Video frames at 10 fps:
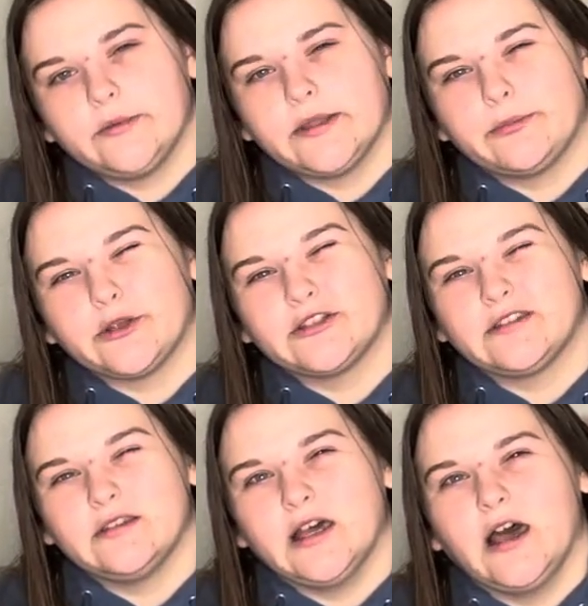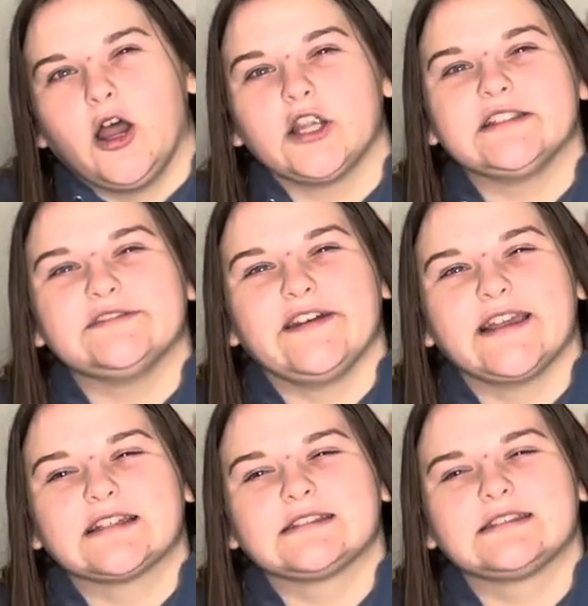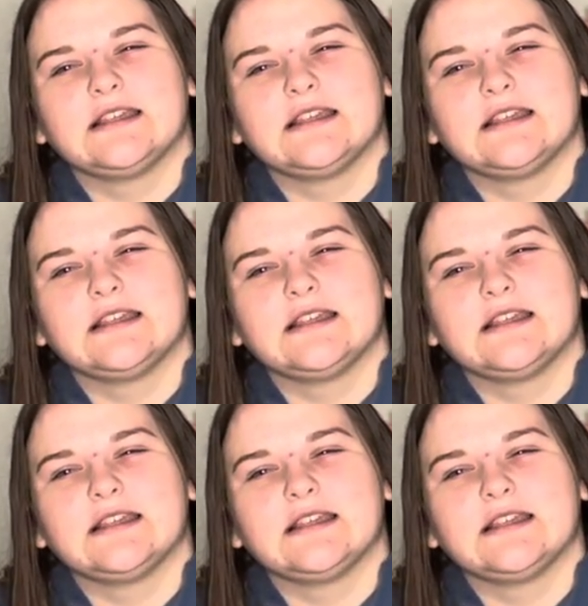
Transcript: with heart defects,